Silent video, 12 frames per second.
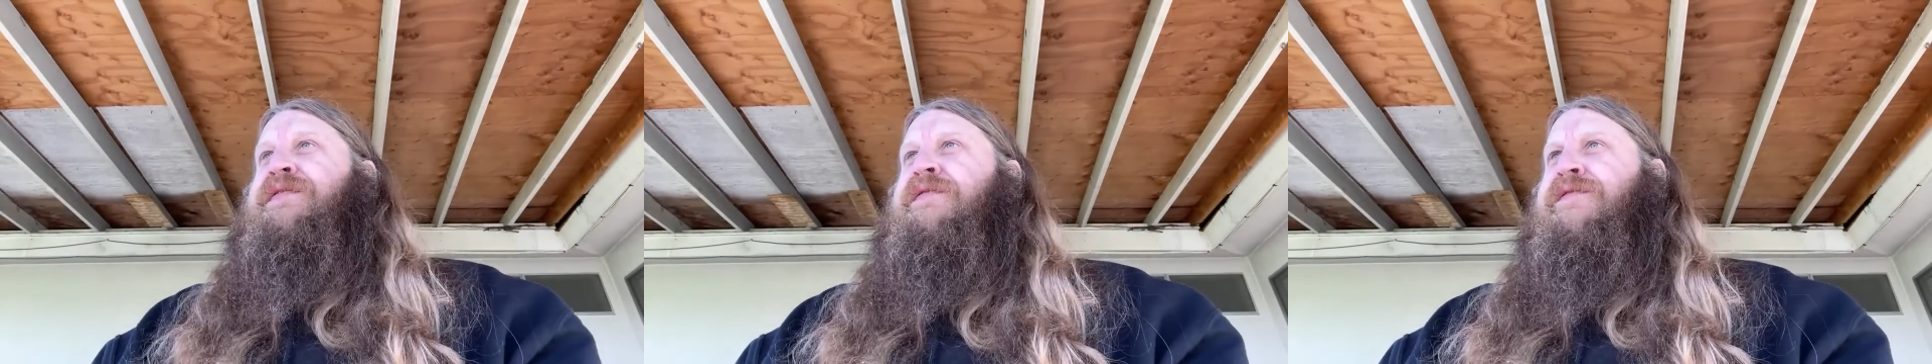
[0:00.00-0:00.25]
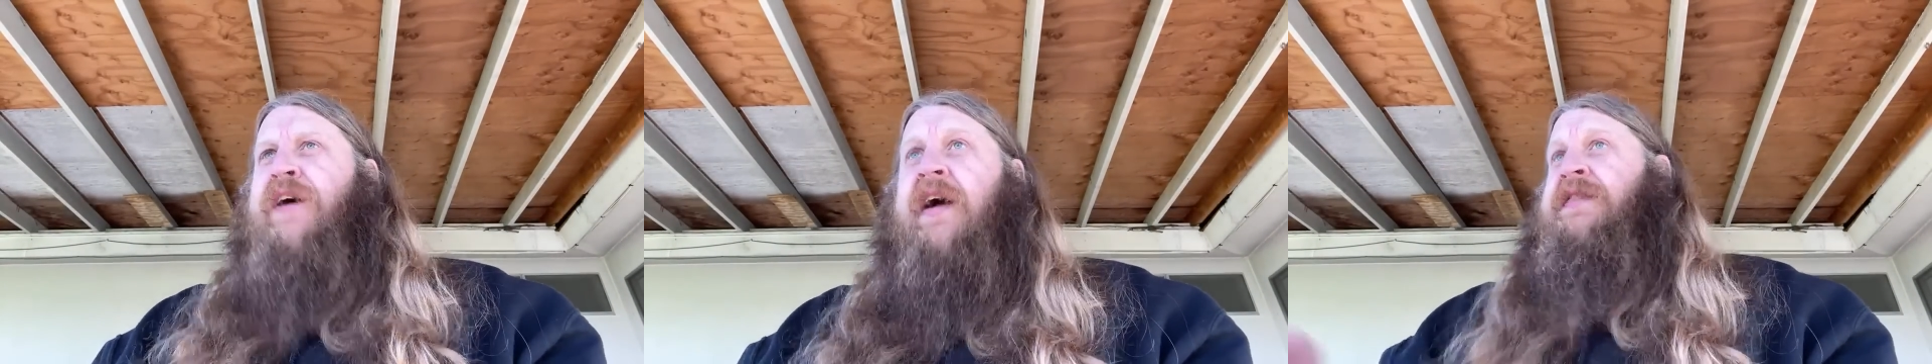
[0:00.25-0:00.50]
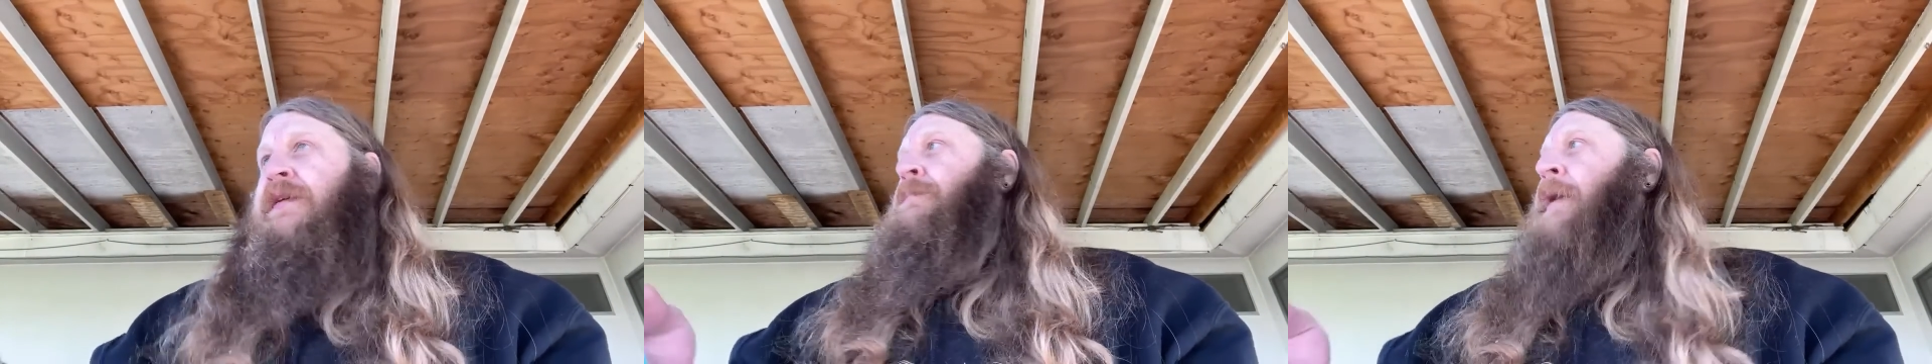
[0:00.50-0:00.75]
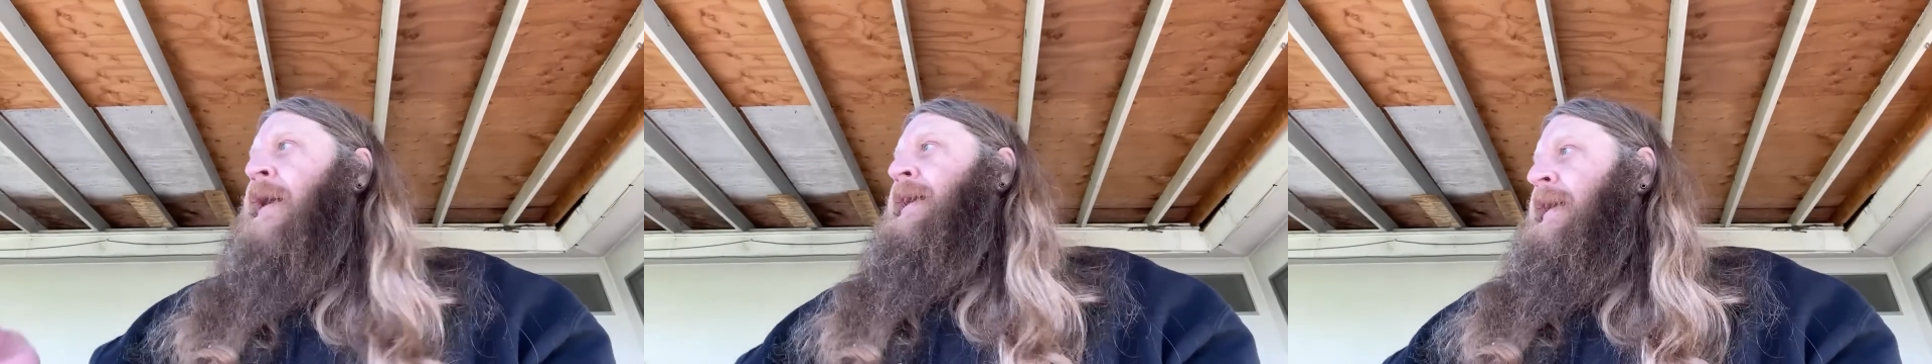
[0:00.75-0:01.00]
fuck the
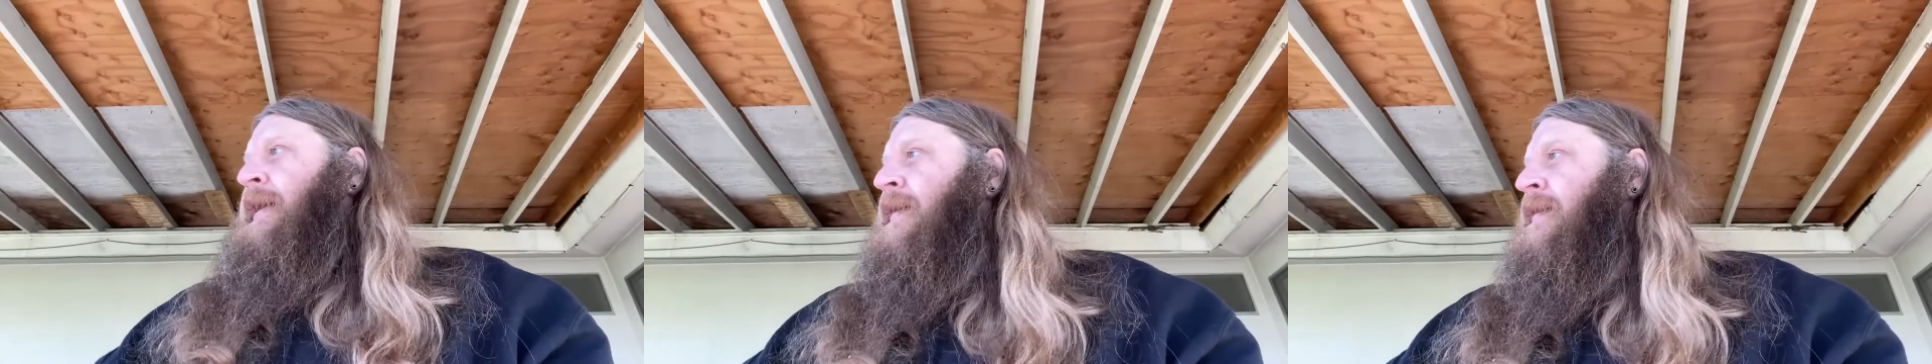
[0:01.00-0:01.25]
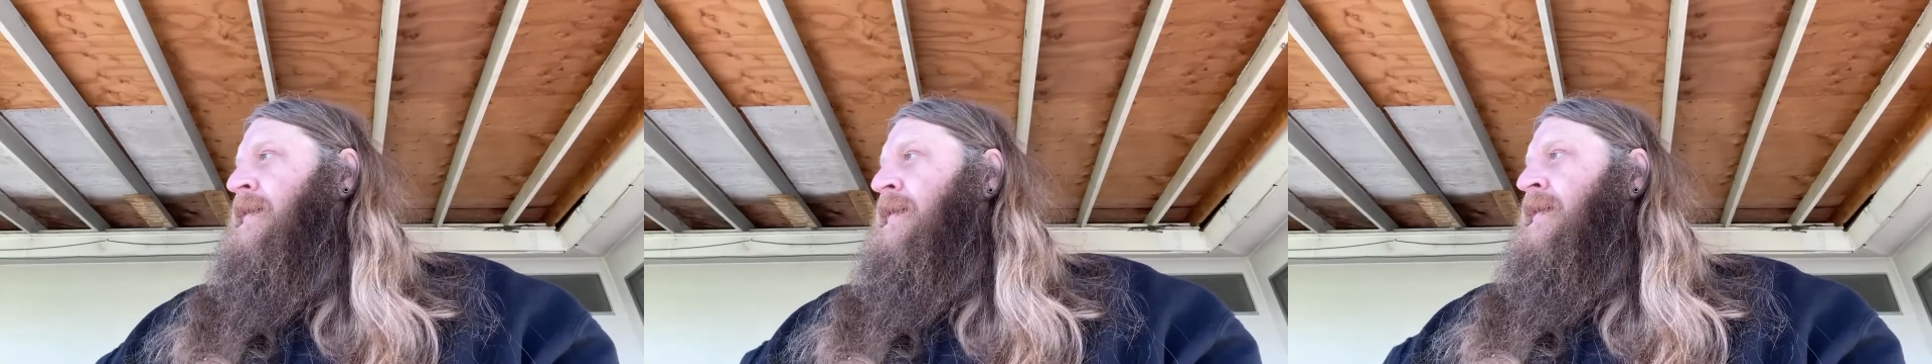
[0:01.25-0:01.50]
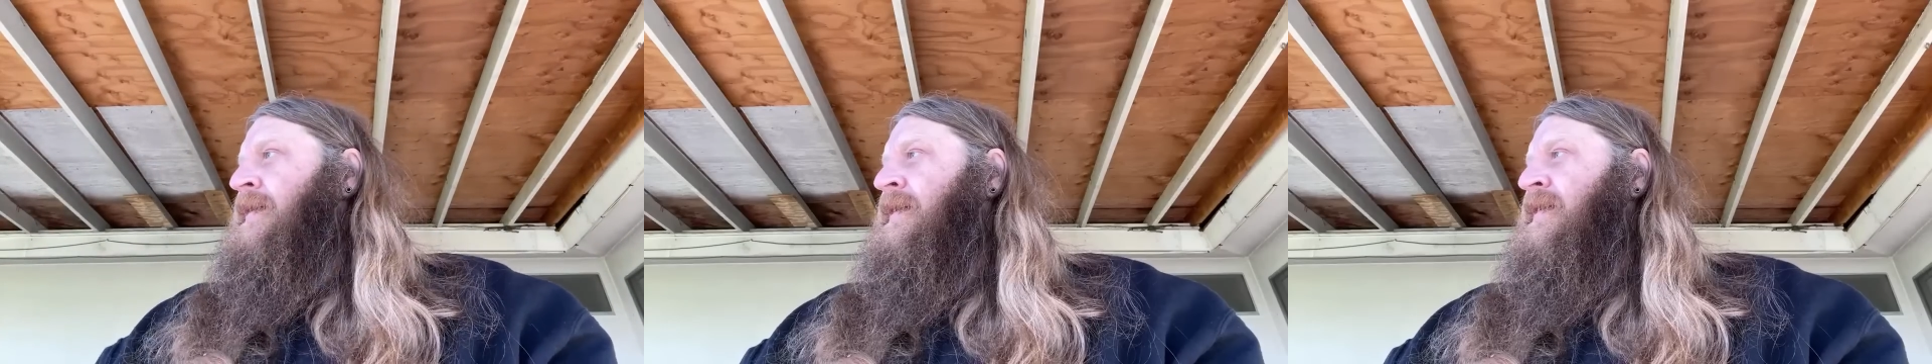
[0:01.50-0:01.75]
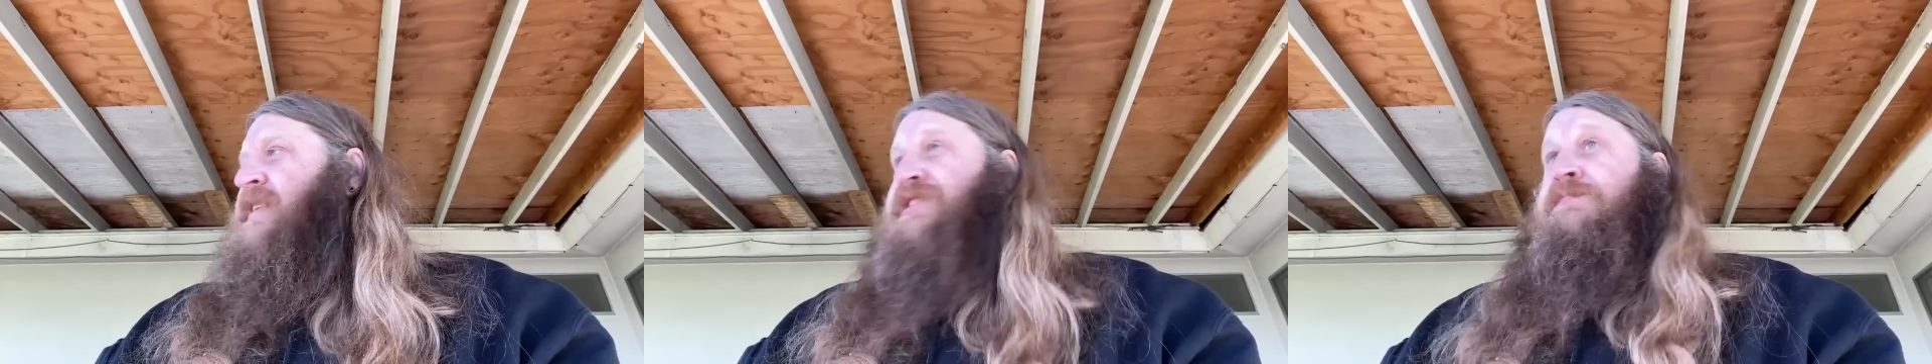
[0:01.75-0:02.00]
money,
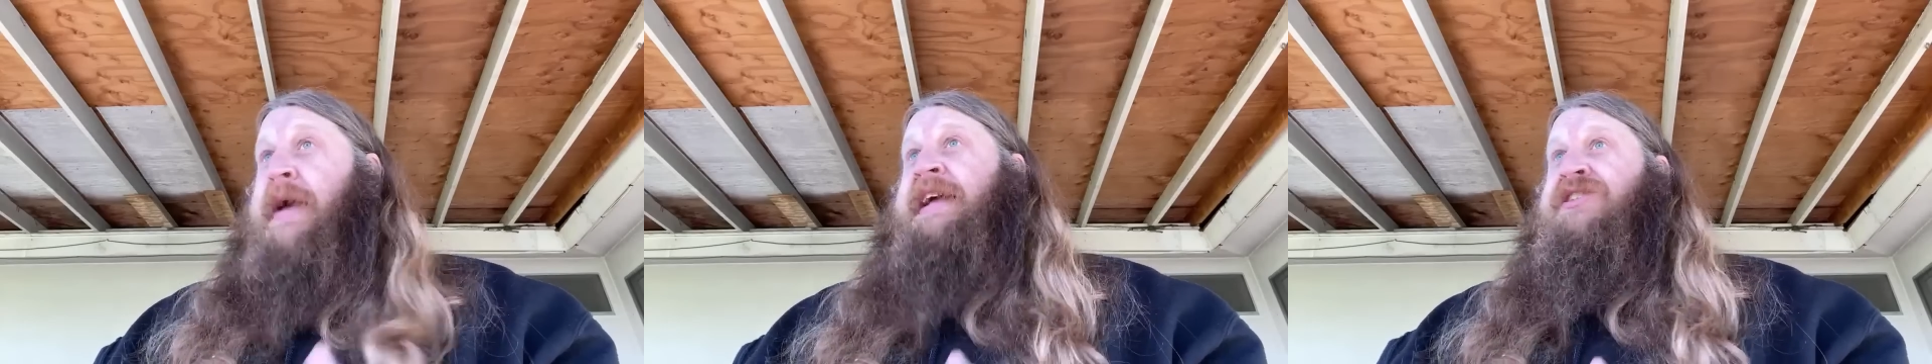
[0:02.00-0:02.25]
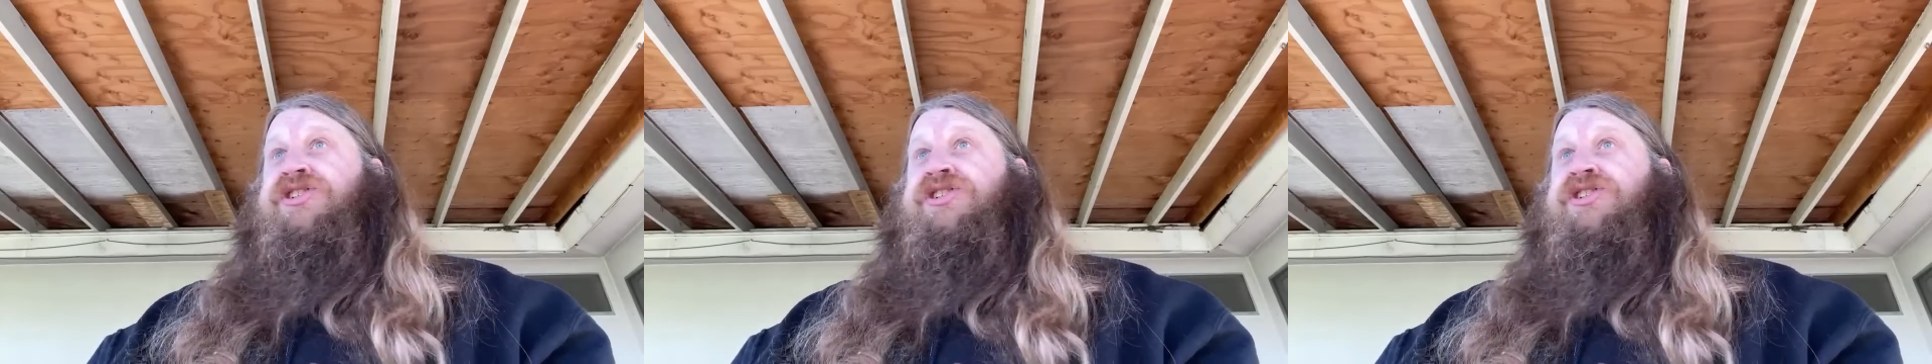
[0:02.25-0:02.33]
this man's